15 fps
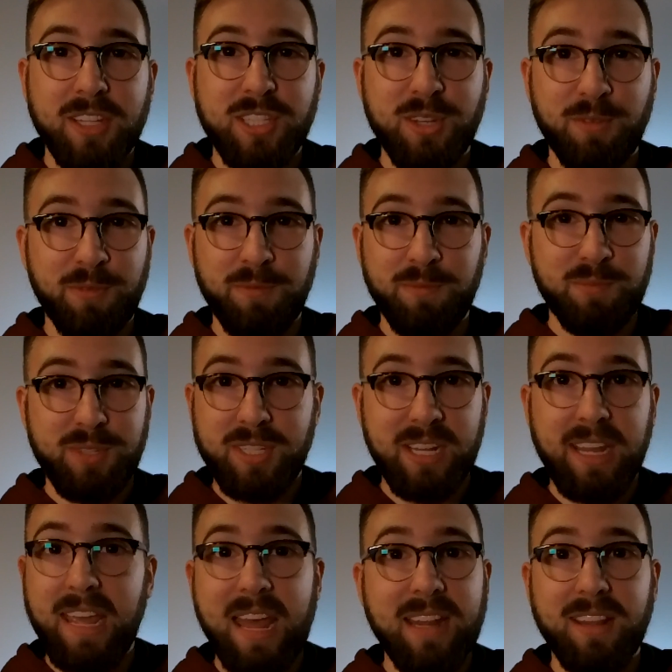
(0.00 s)
to
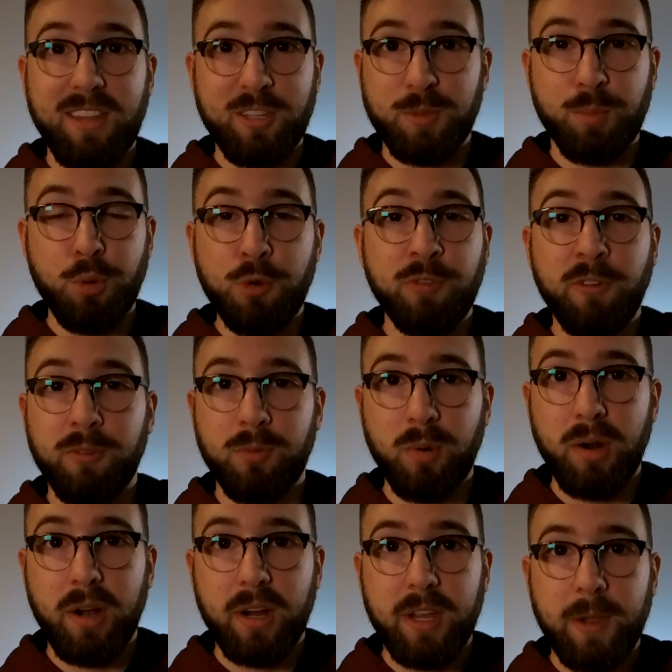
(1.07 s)
get this proof of
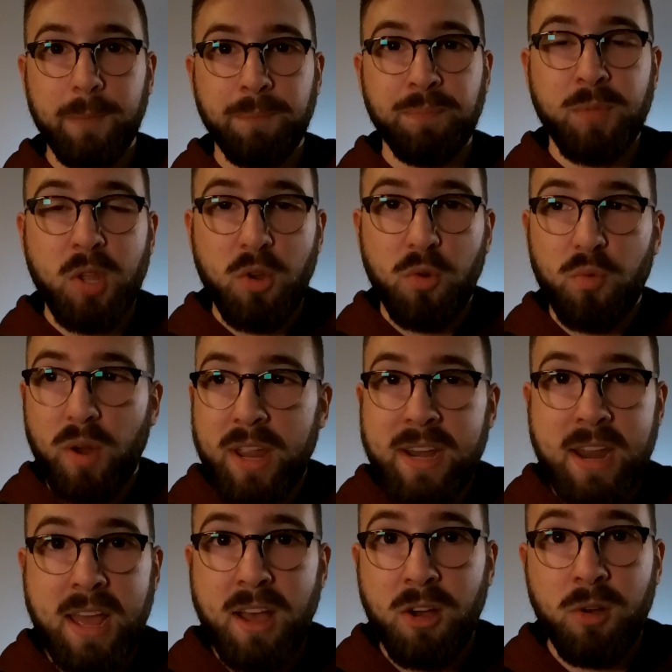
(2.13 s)
work. Right
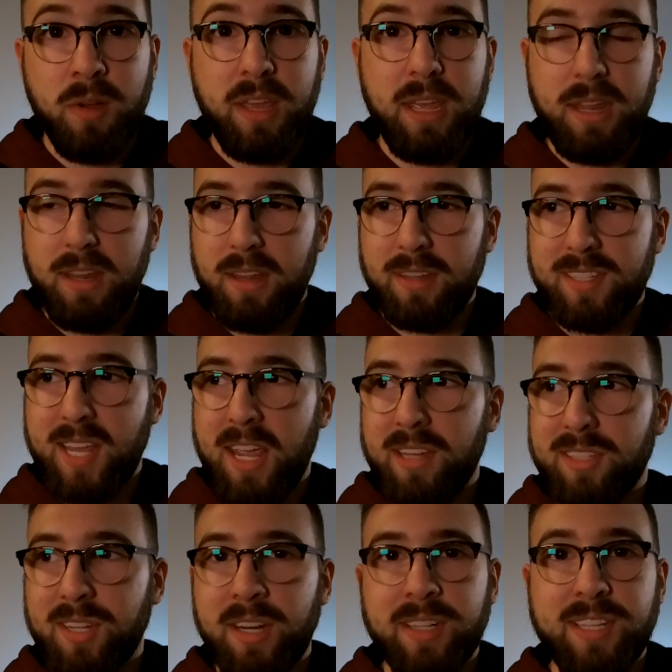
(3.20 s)
now, it
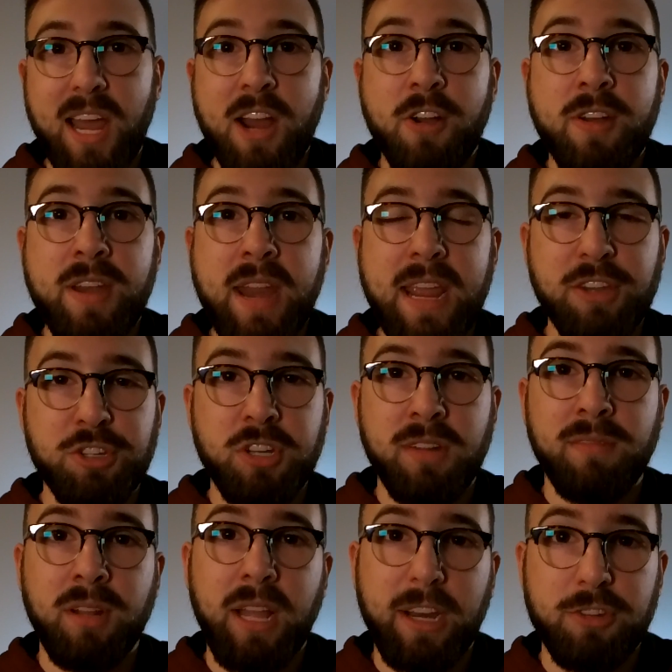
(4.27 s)
takes an entire nation
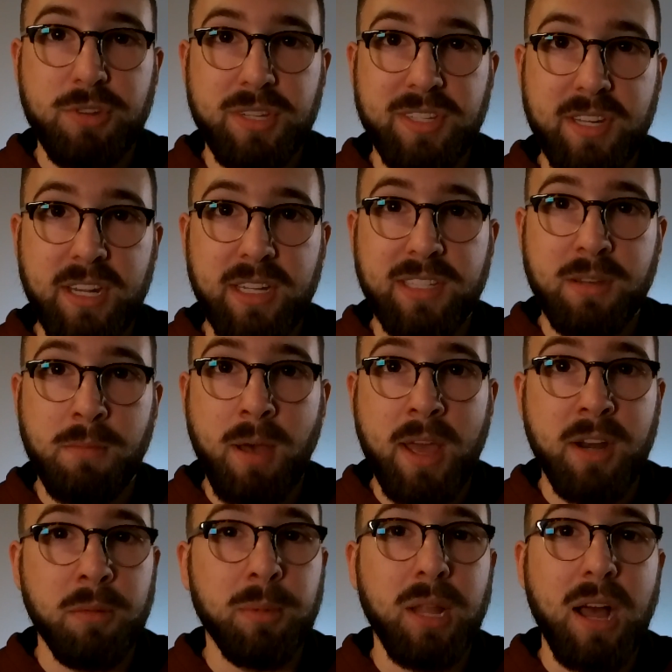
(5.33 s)
of electricity to
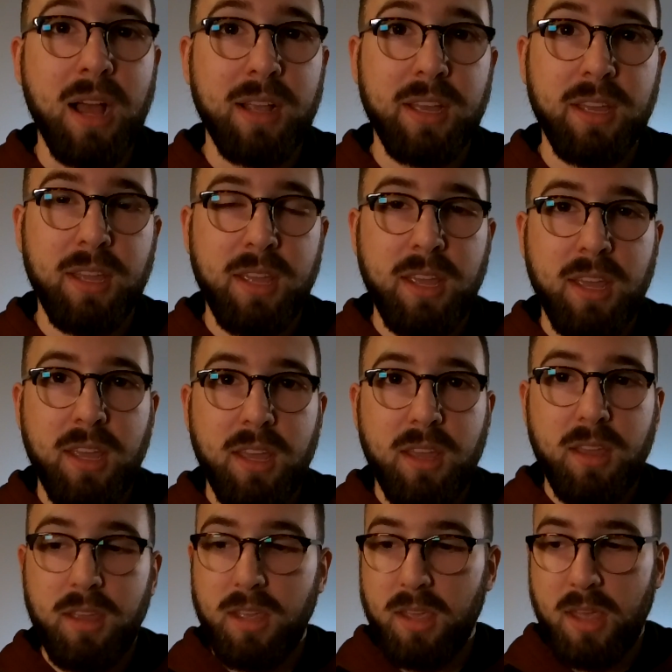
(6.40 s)
mine a block.
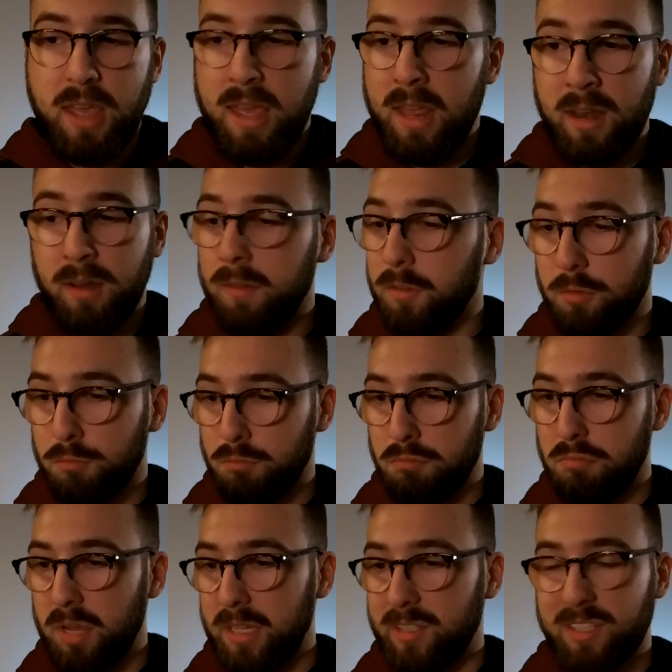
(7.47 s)
And
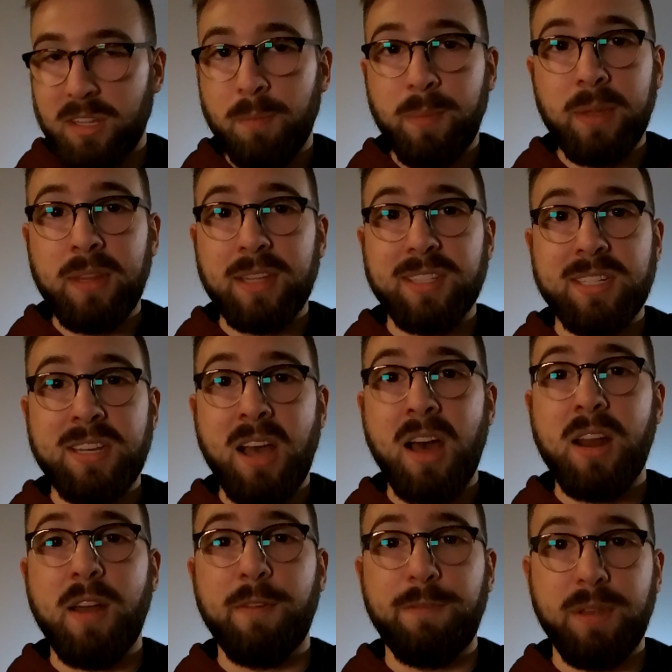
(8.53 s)
it's something that's
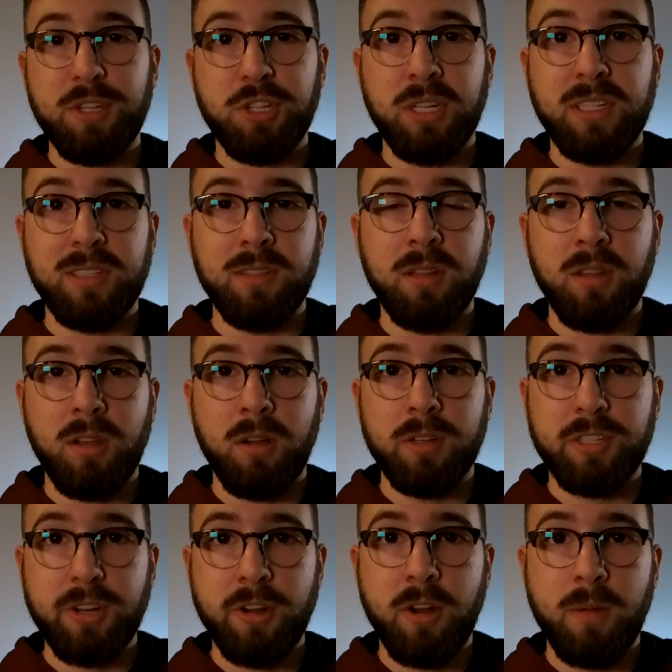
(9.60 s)
not efficient in the
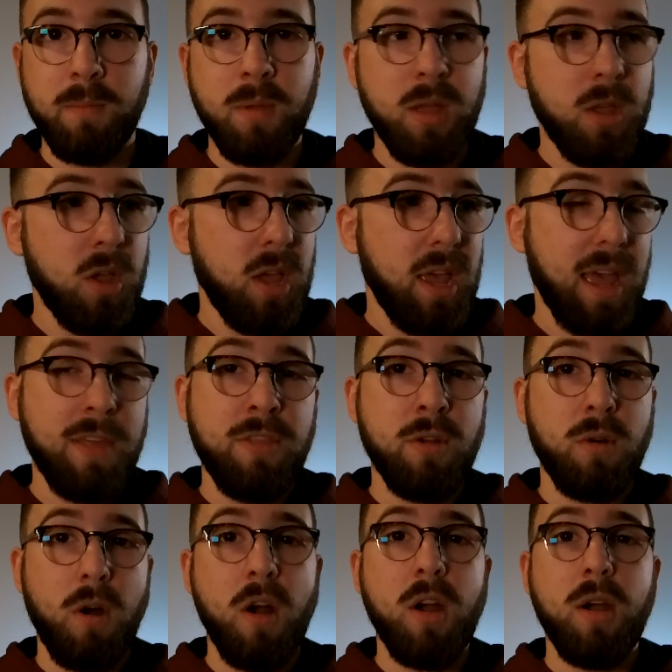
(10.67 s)
long term. And
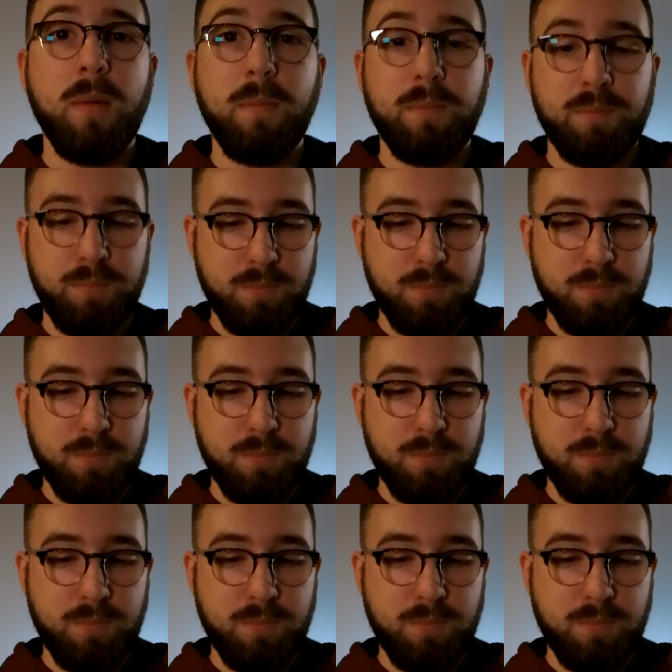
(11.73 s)
there are